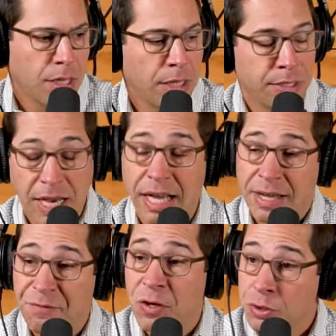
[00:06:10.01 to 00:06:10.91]
it do,
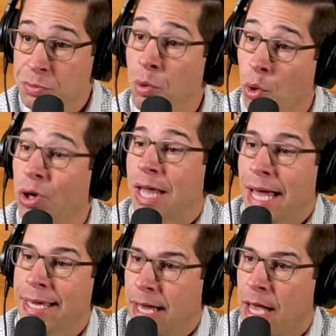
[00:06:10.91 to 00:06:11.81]
it feels more like